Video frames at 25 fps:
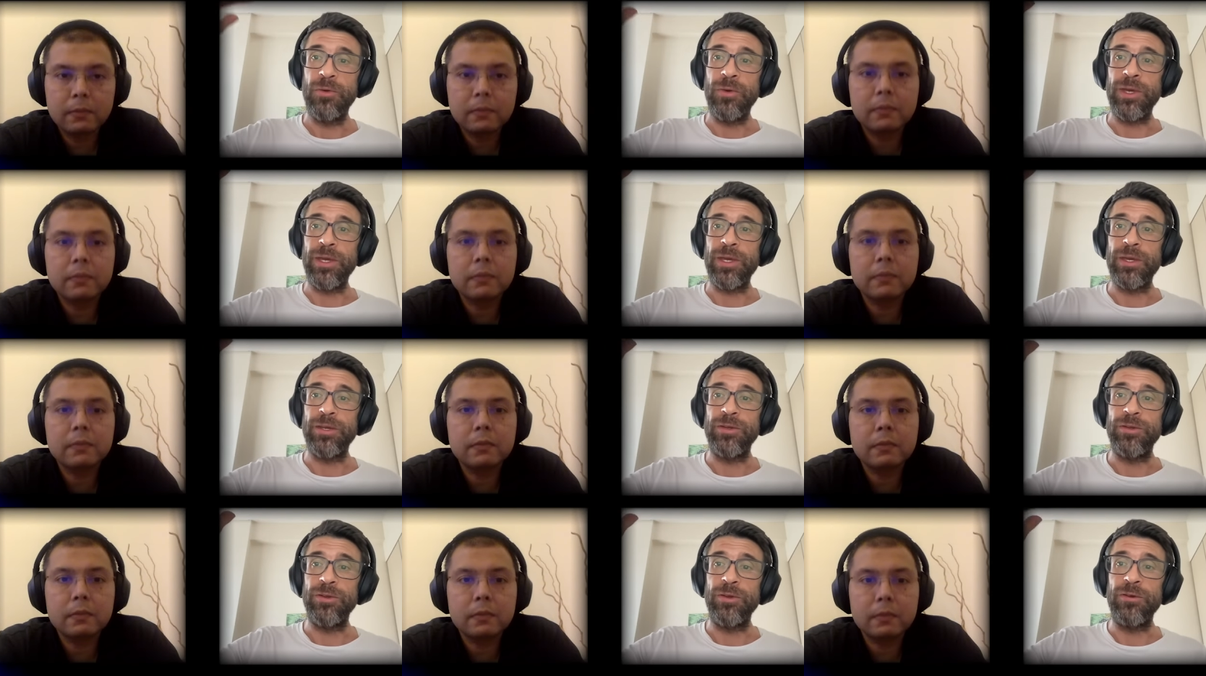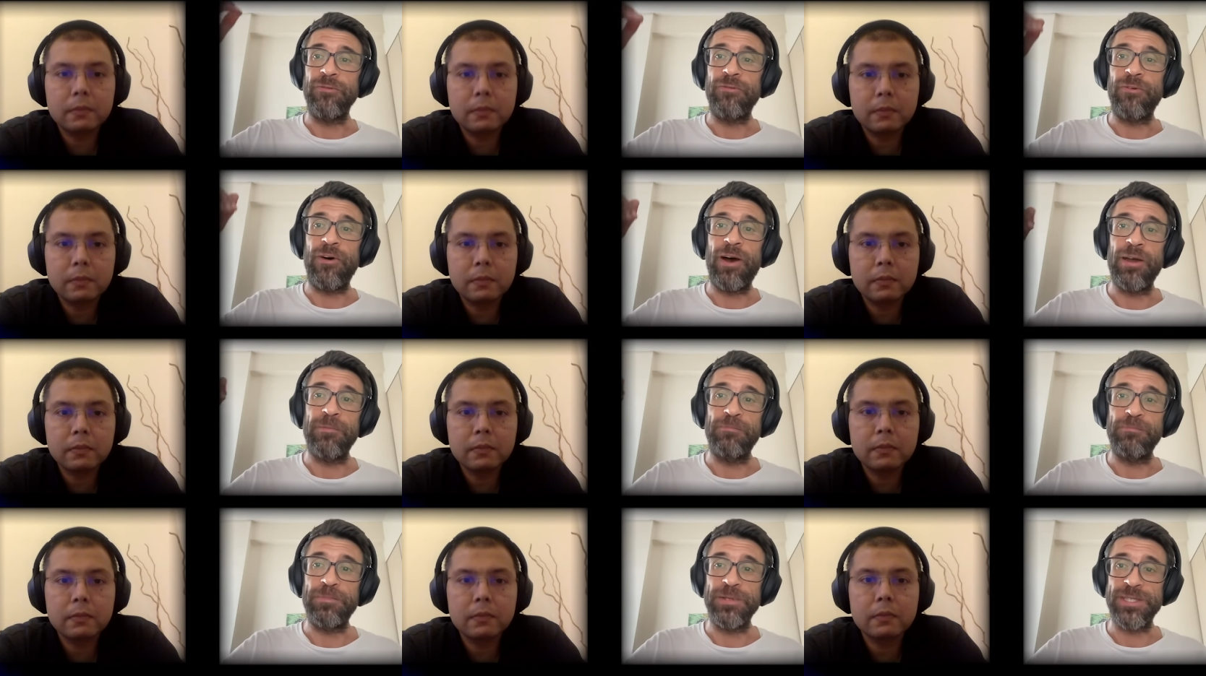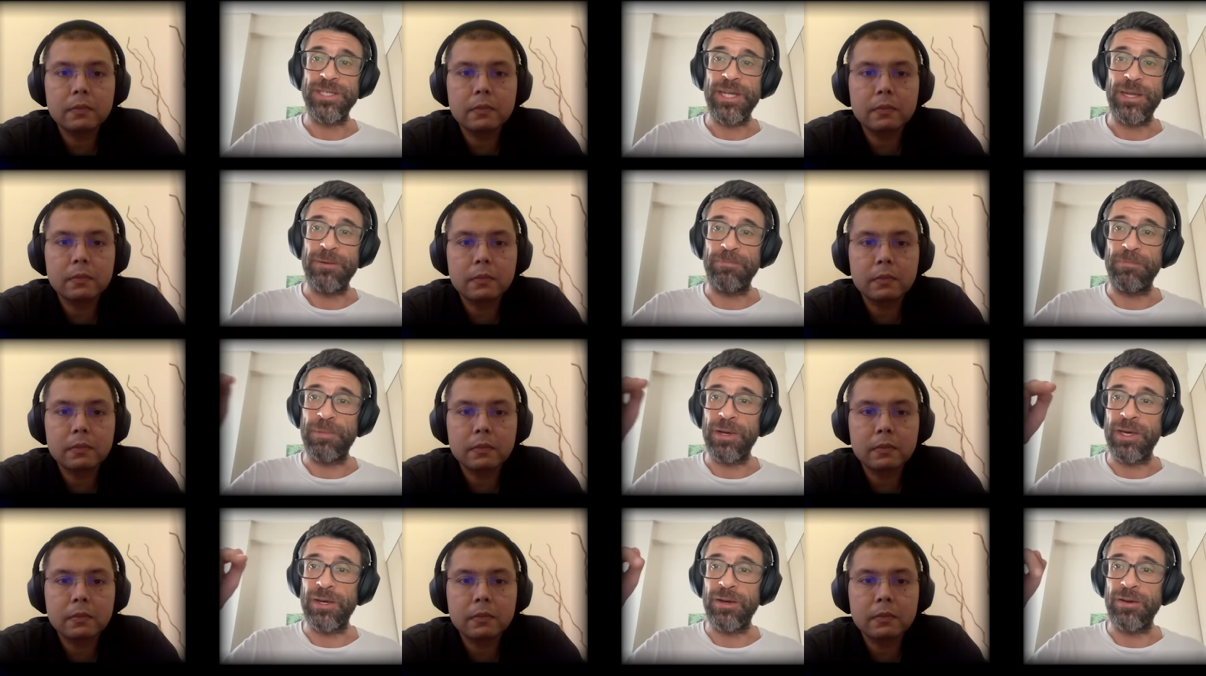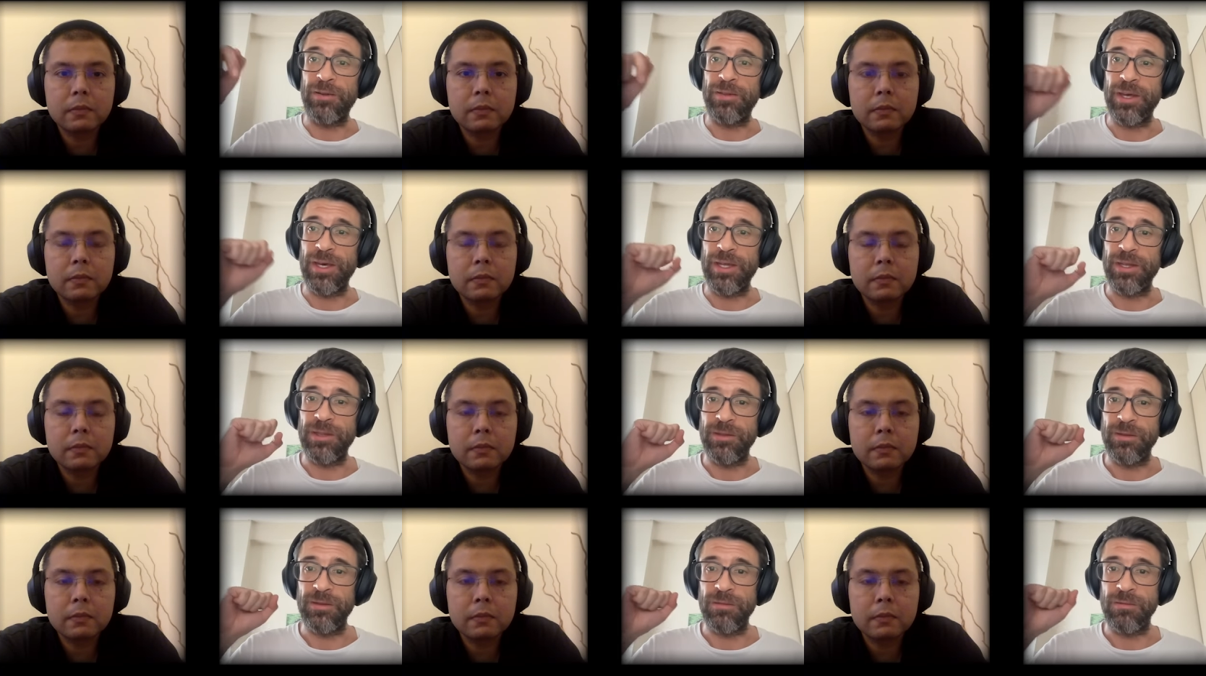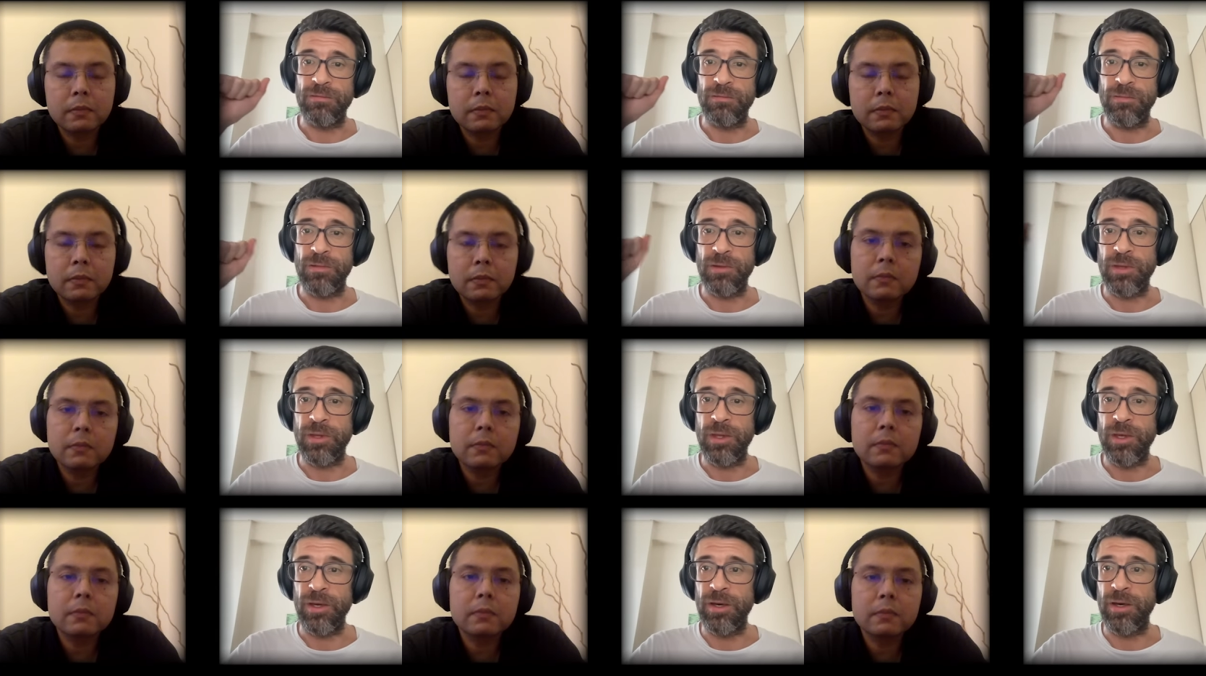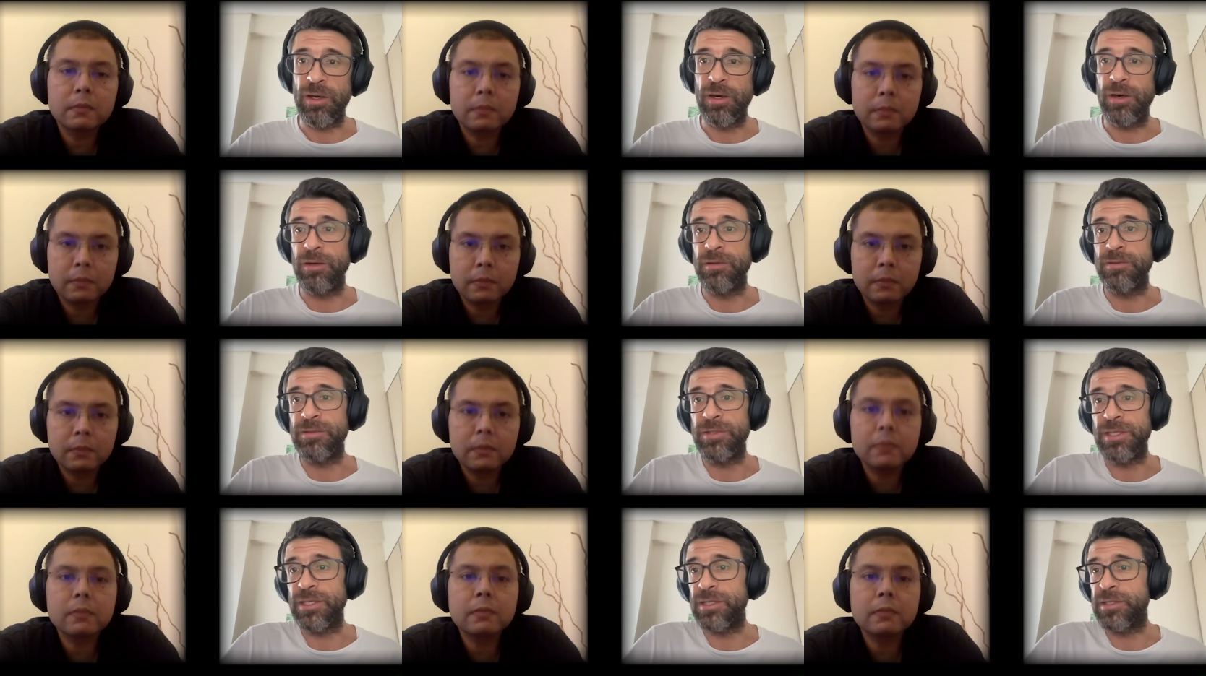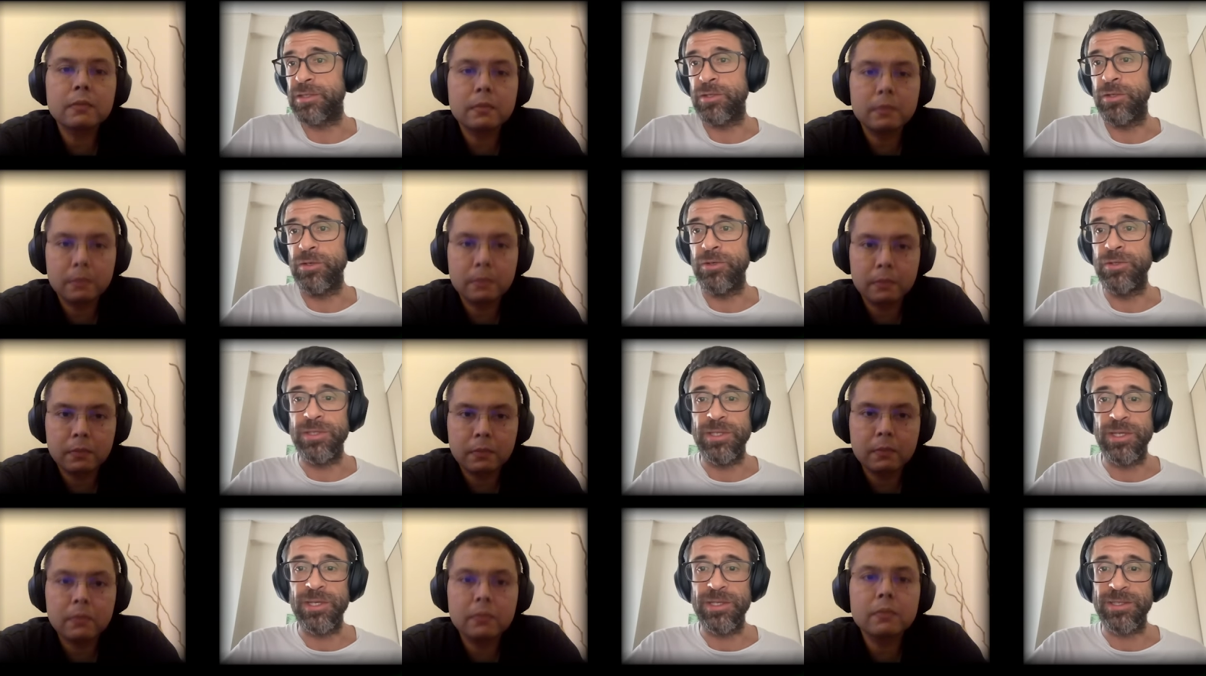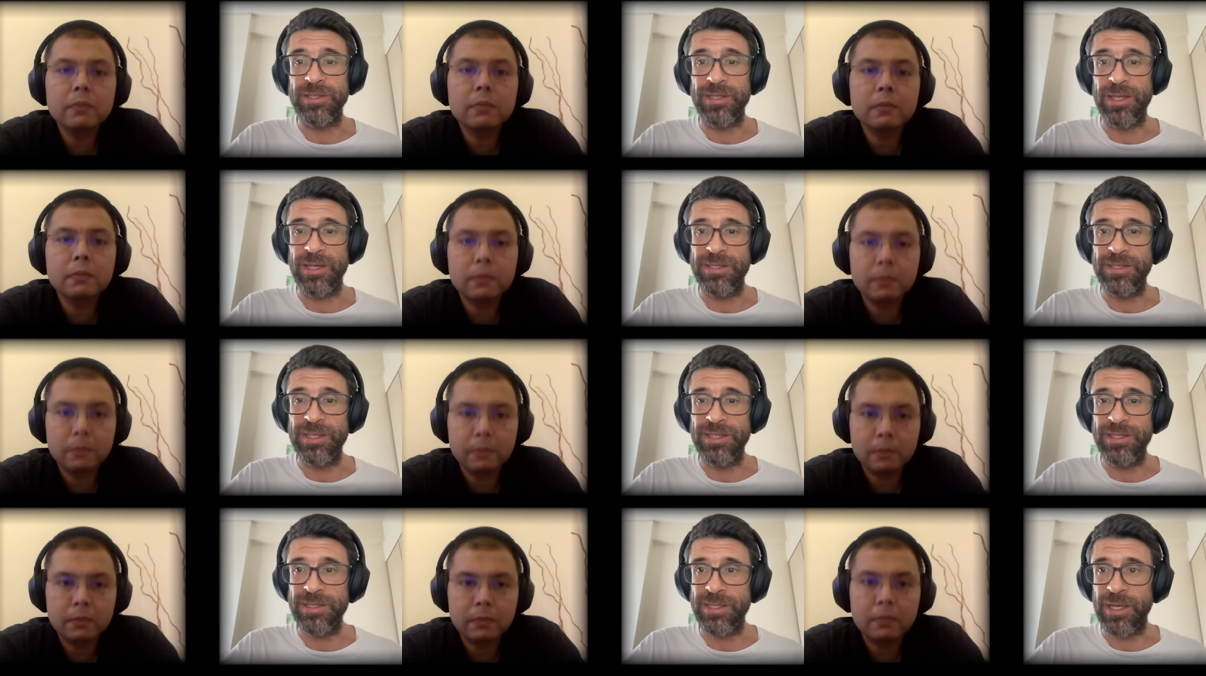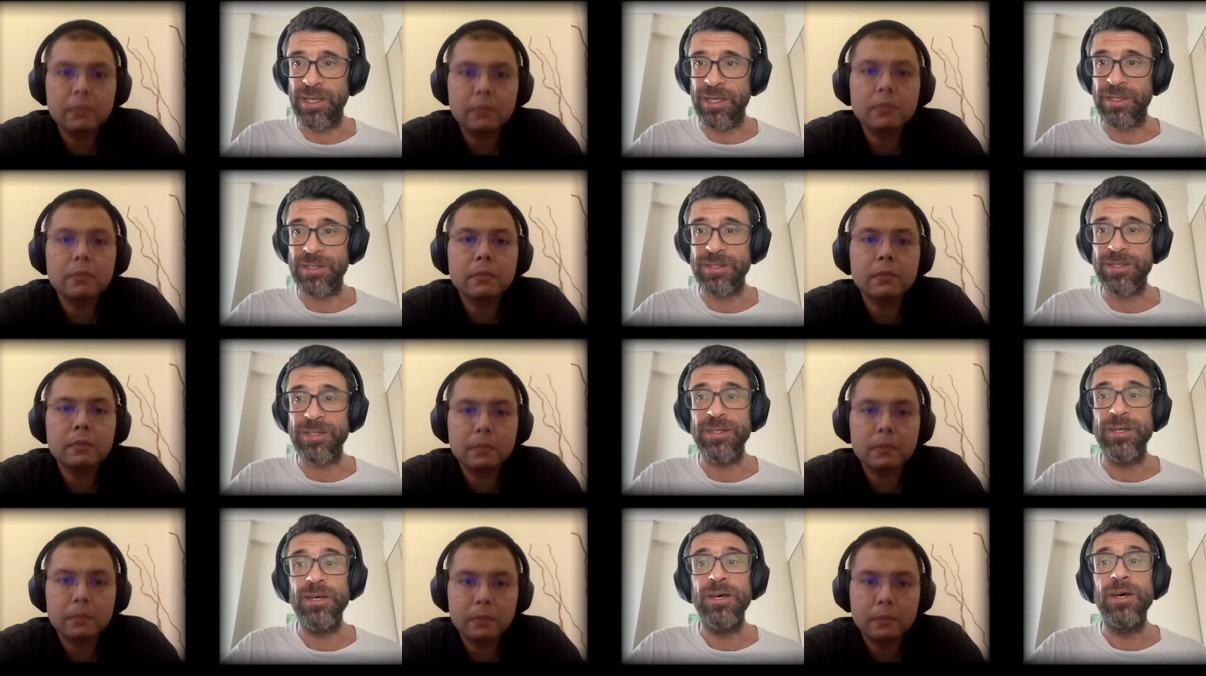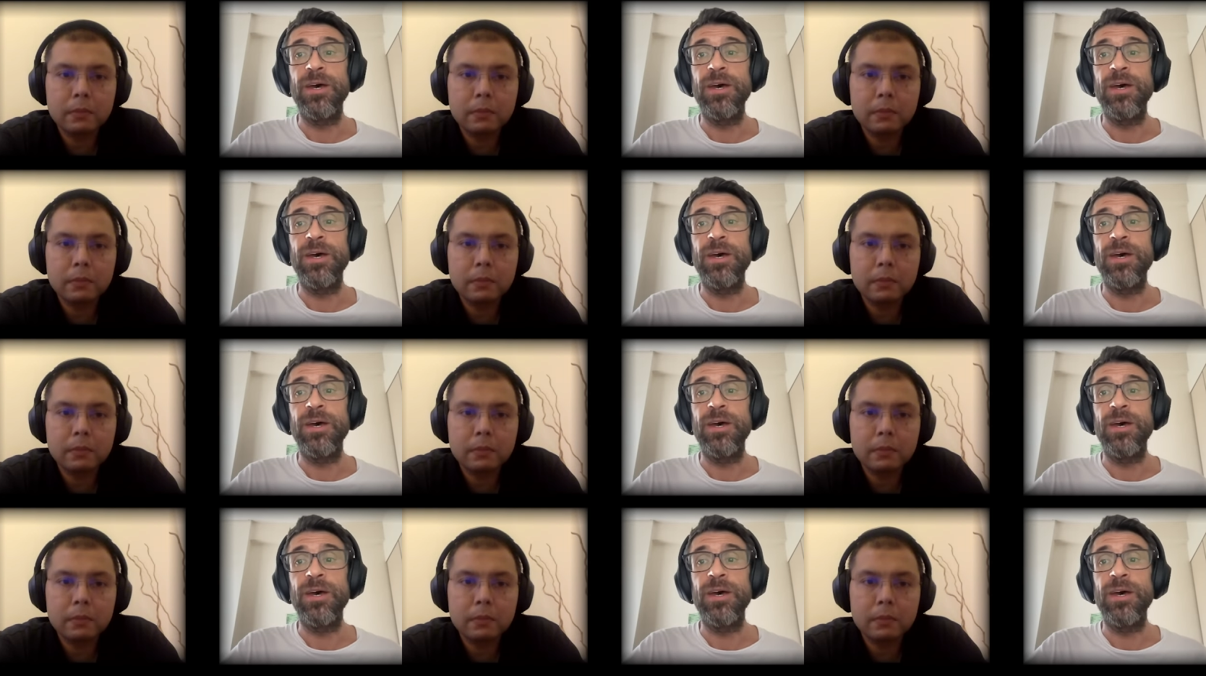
Speaker 1: we can do 5% better than the just using statistics.